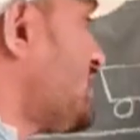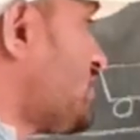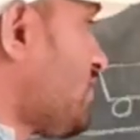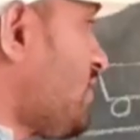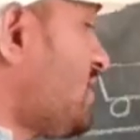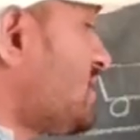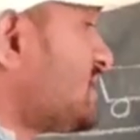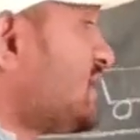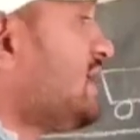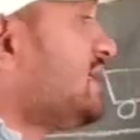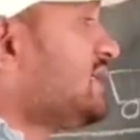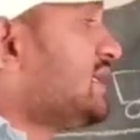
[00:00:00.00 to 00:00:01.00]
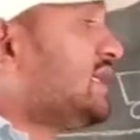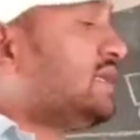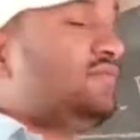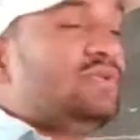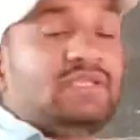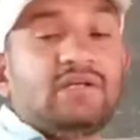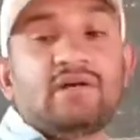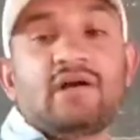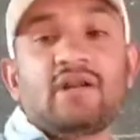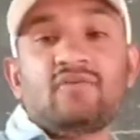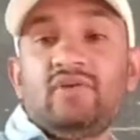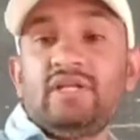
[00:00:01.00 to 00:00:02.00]
translatory with
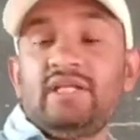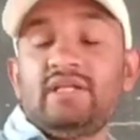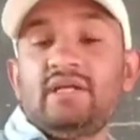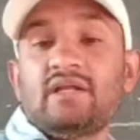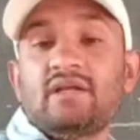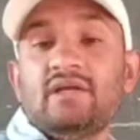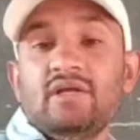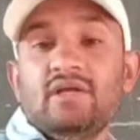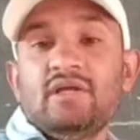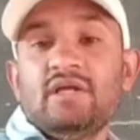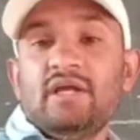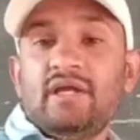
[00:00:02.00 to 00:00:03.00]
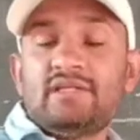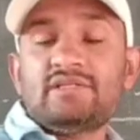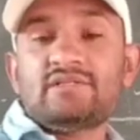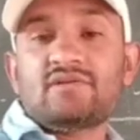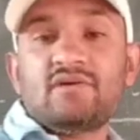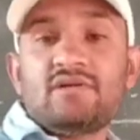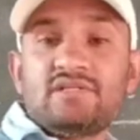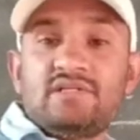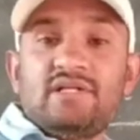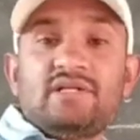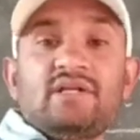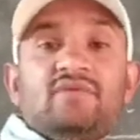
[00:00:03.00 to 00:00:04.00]
curvilinear. Yes,
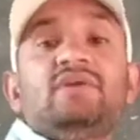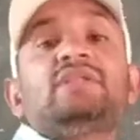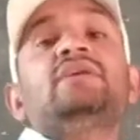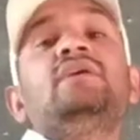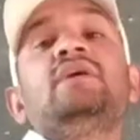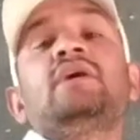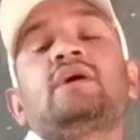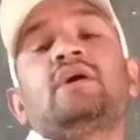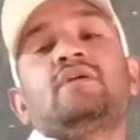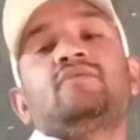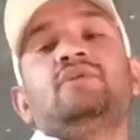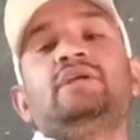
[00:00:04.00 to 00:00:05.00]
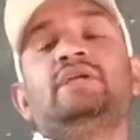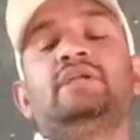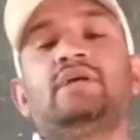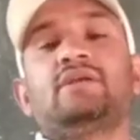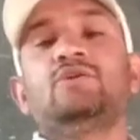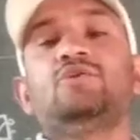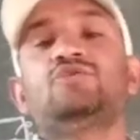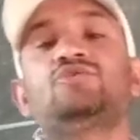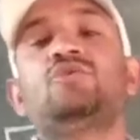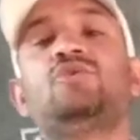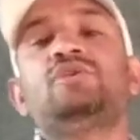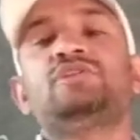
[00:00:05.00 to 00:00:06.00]
translatory with curvilinear.
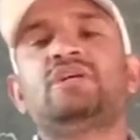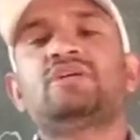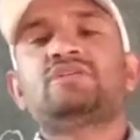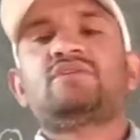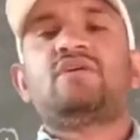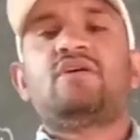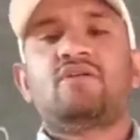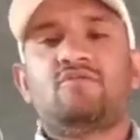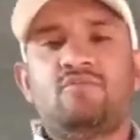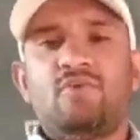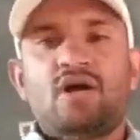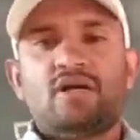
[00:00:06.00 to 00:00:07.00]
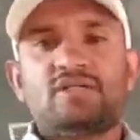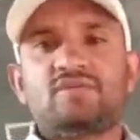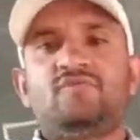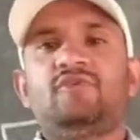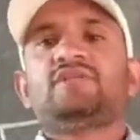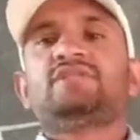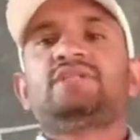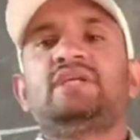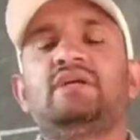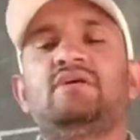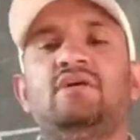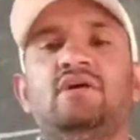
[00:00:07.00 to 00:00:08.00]
Soldiers are march
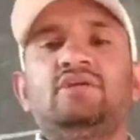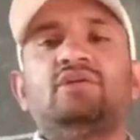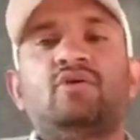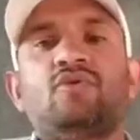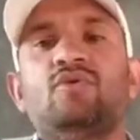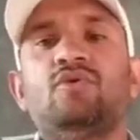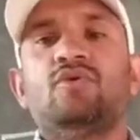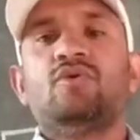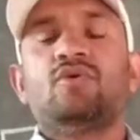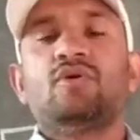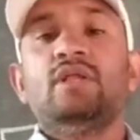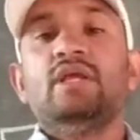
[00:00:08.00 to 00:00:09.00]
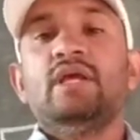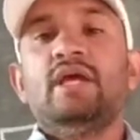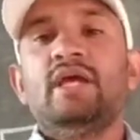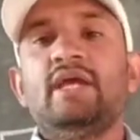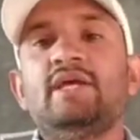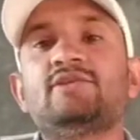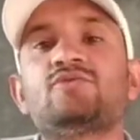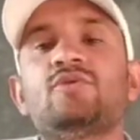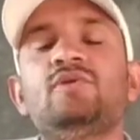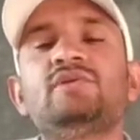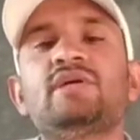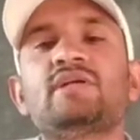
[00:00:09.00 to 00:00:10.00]
fasting on the road.
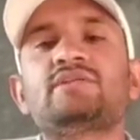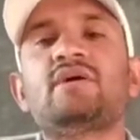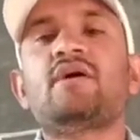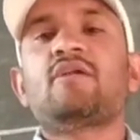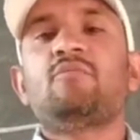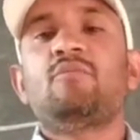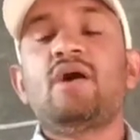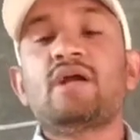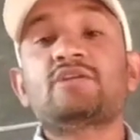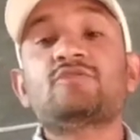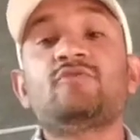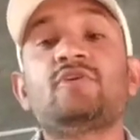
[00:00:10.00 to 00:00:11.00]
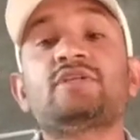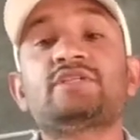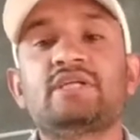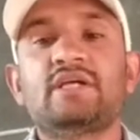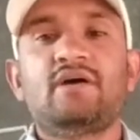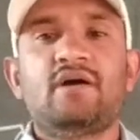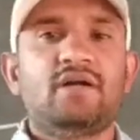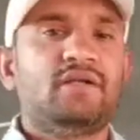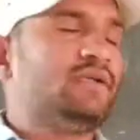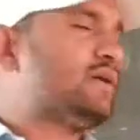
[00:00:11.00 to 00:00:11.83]
Soldiers are march fasting on the